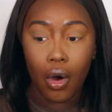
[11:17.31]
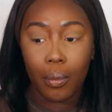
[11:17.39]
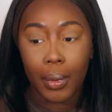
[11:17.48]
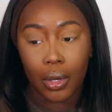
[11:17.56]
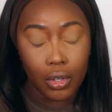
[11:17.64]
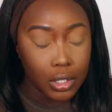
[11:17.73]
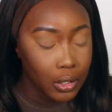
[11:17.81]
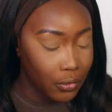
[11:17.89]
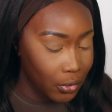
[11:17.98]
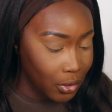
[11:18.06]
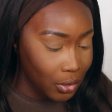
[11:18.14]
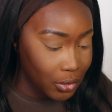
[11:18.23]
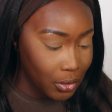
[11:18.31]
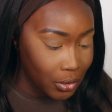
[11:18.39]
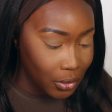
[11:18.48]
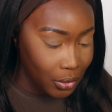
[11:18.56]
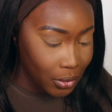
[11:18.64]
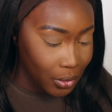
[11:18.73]
Oh my gosh, I forgot to
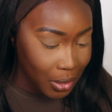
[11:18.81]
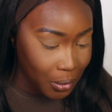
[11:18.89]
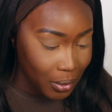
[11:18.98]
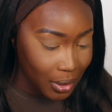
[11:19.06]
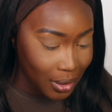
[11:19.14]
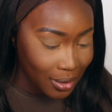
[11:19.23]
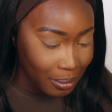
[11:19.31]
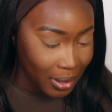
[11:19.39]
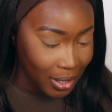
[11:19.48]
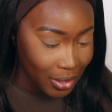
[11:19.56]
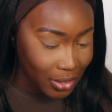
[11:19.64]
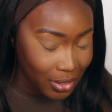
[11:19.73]
do liquid blush.